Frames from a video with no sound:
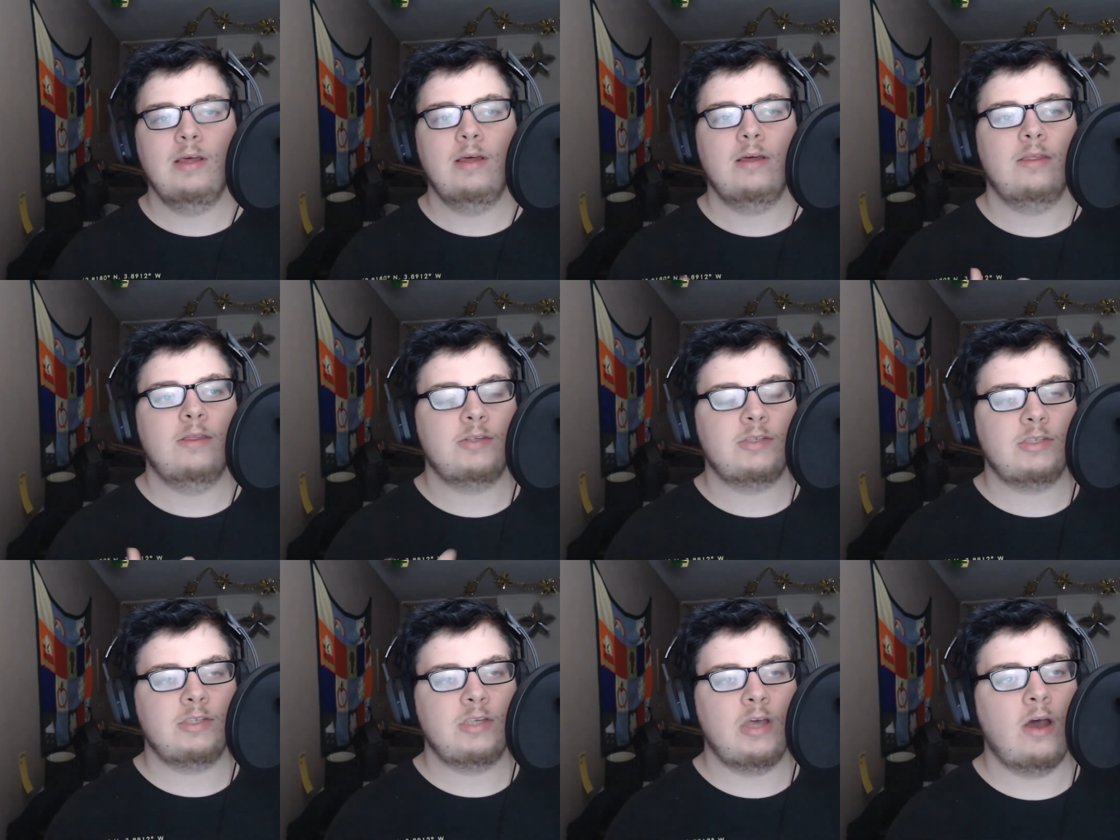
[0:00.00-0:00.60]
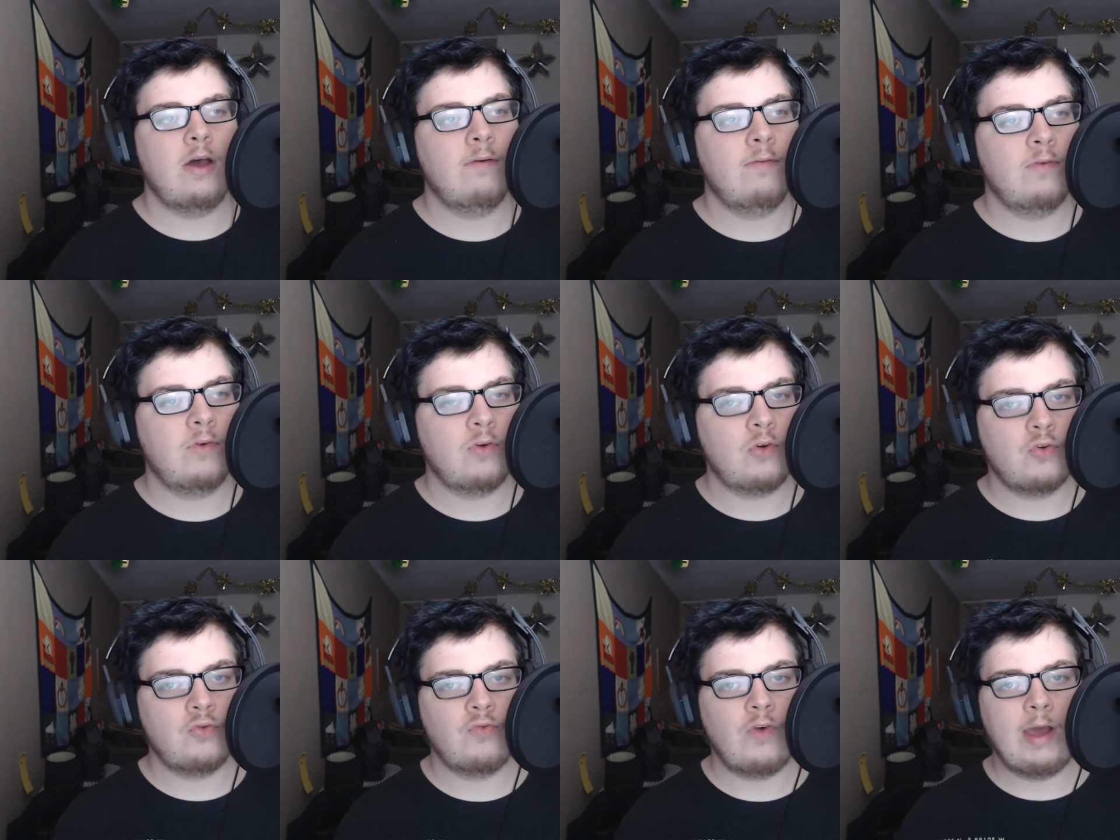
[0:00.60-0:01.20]
the server
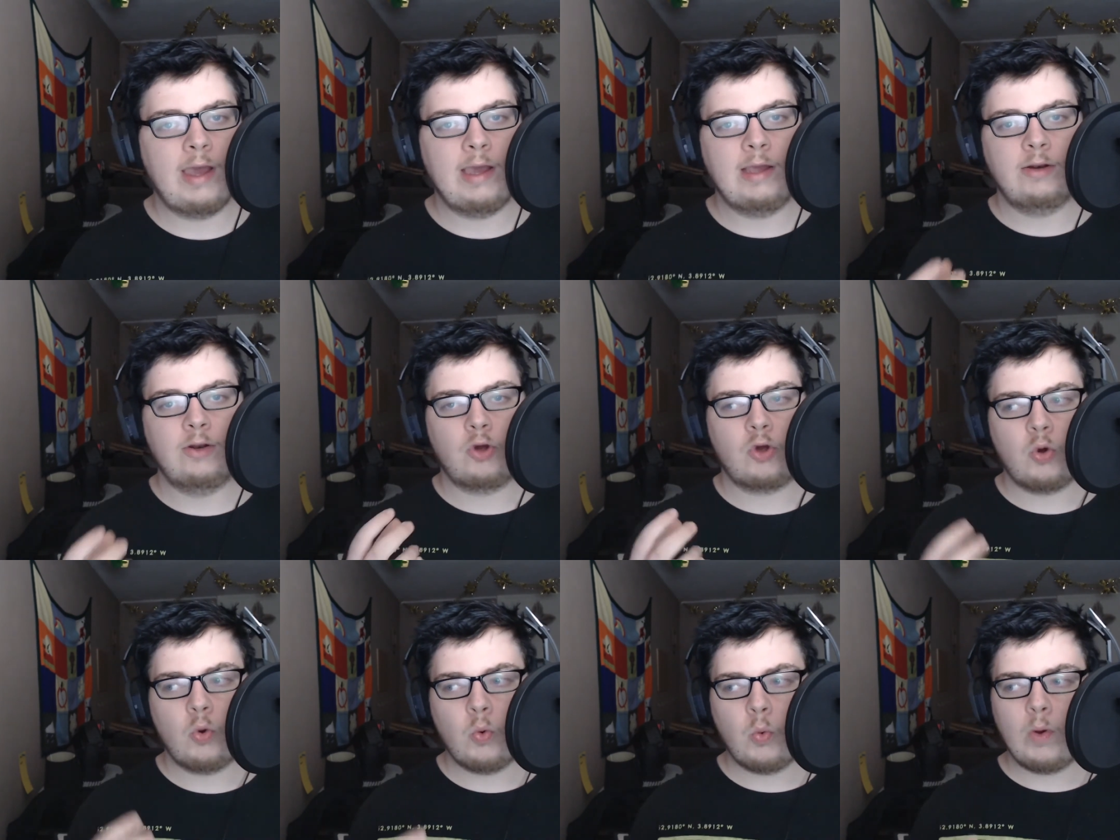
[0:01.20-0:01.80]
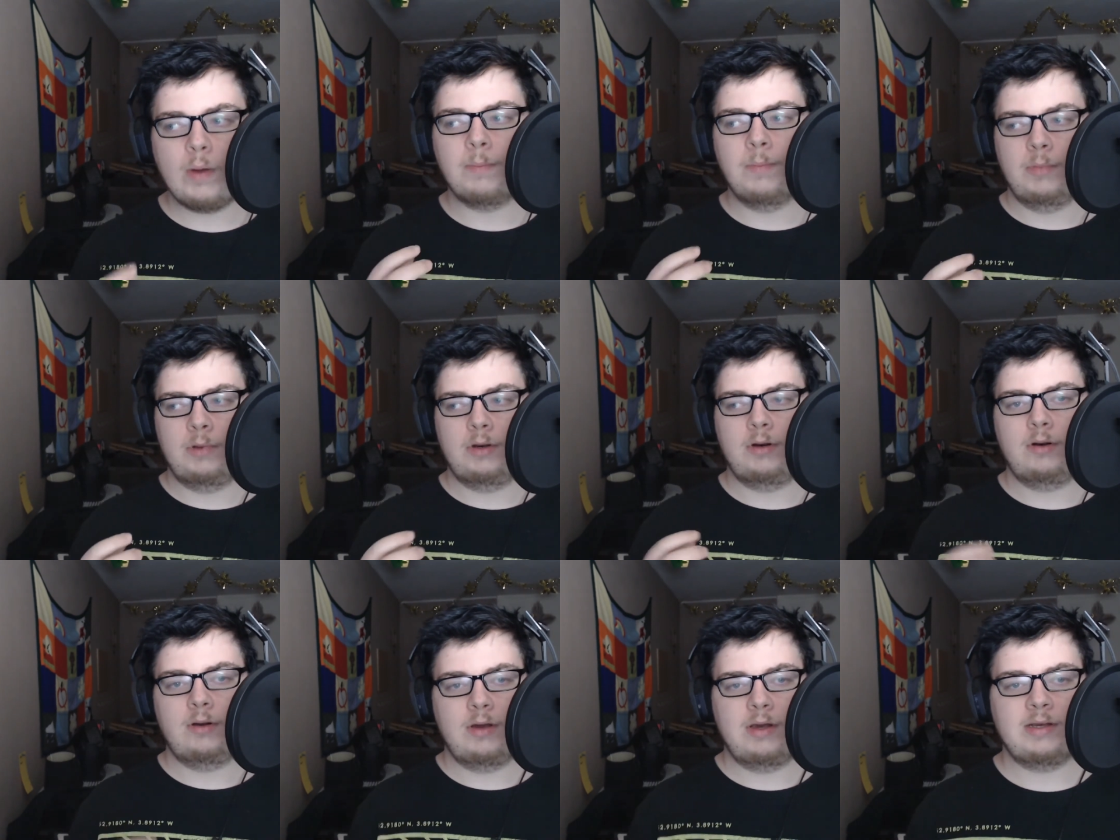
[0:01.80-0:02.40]
grade
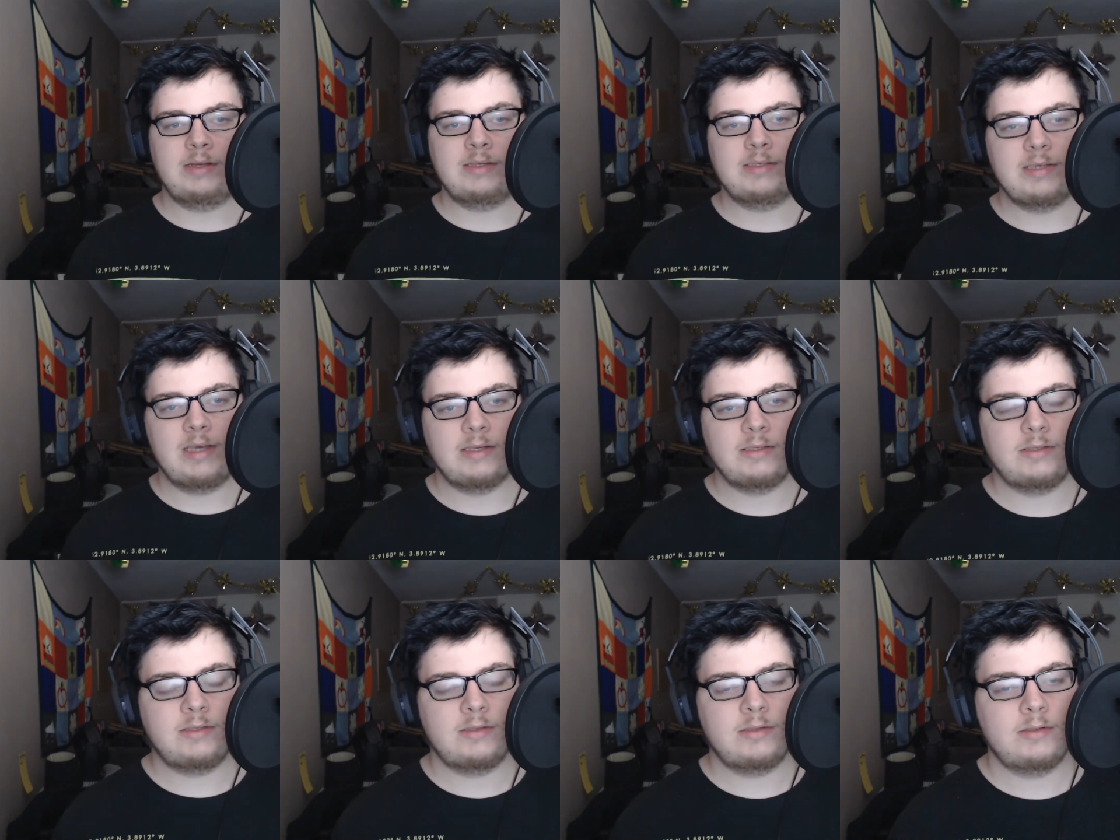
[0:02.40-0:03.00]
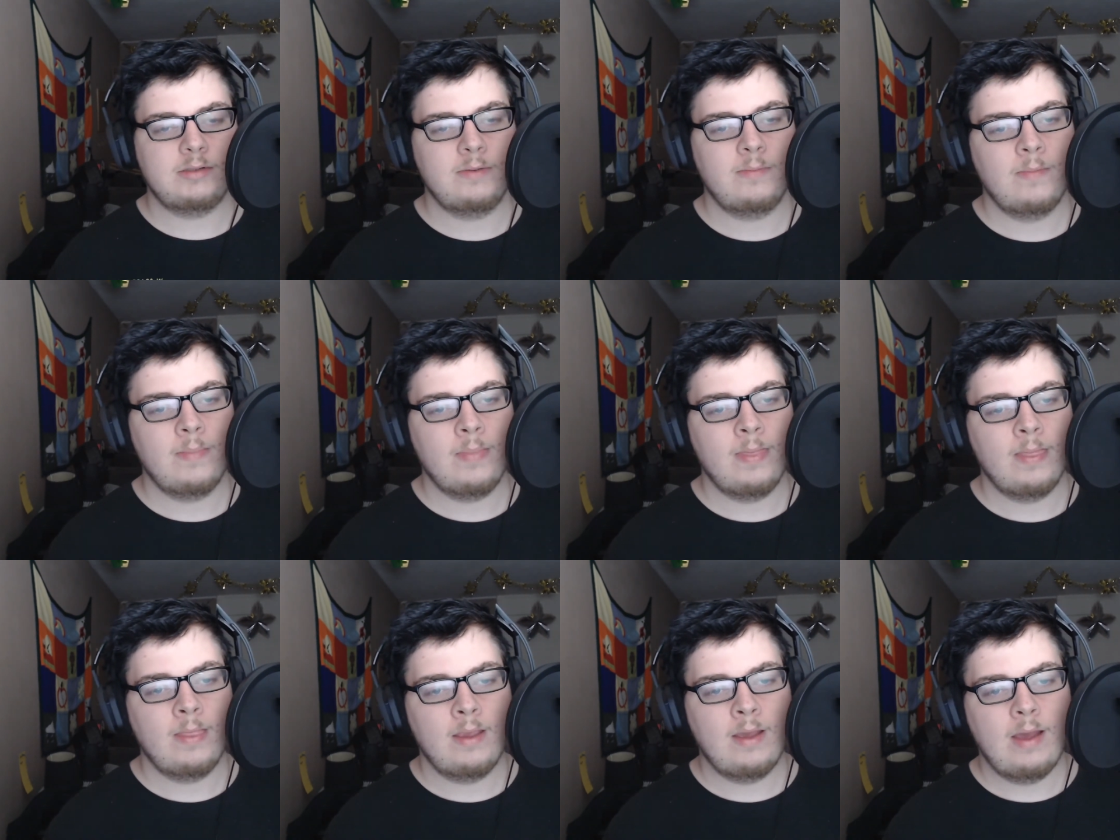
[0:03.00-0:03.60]
equipment exists.
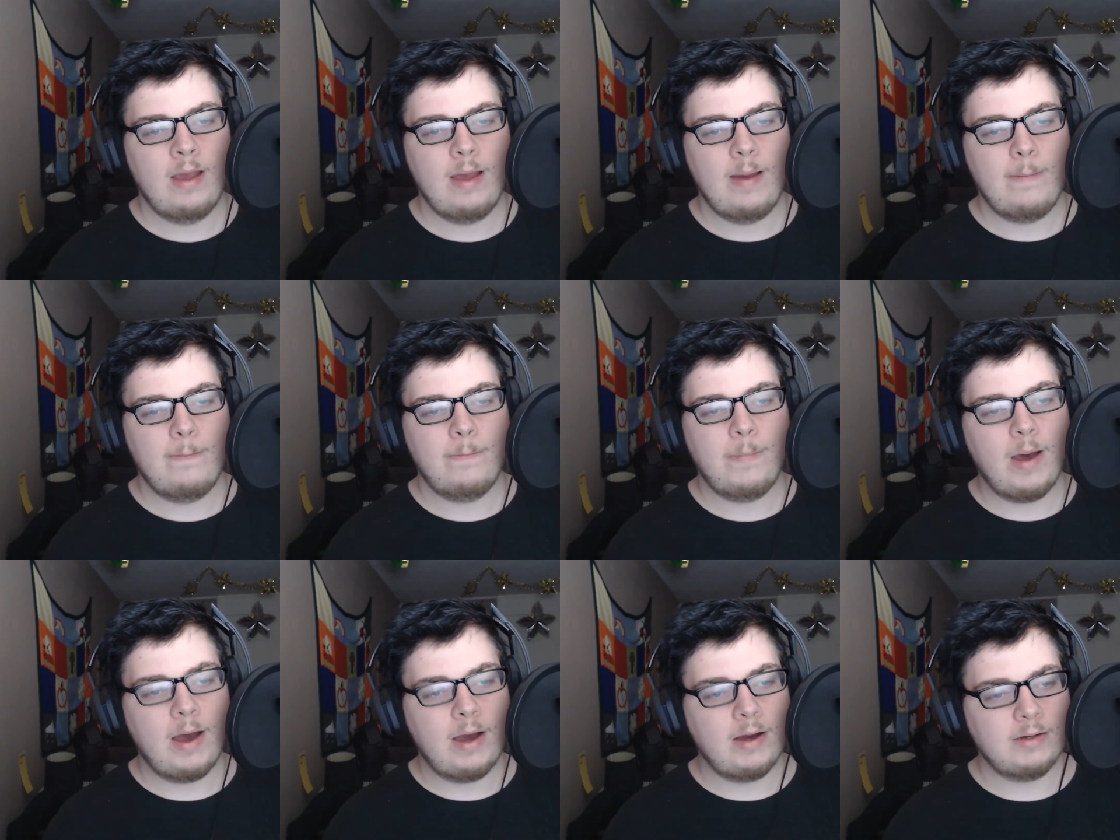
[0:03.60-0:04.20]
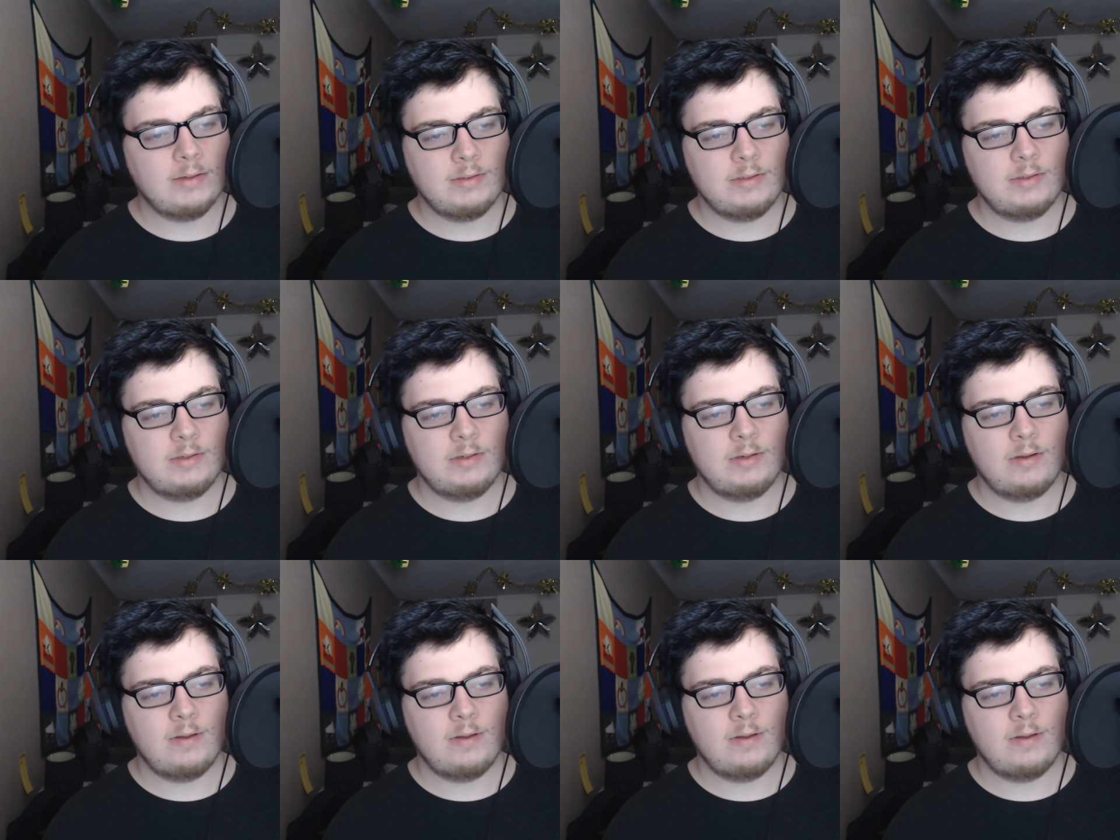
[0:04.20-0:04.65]
But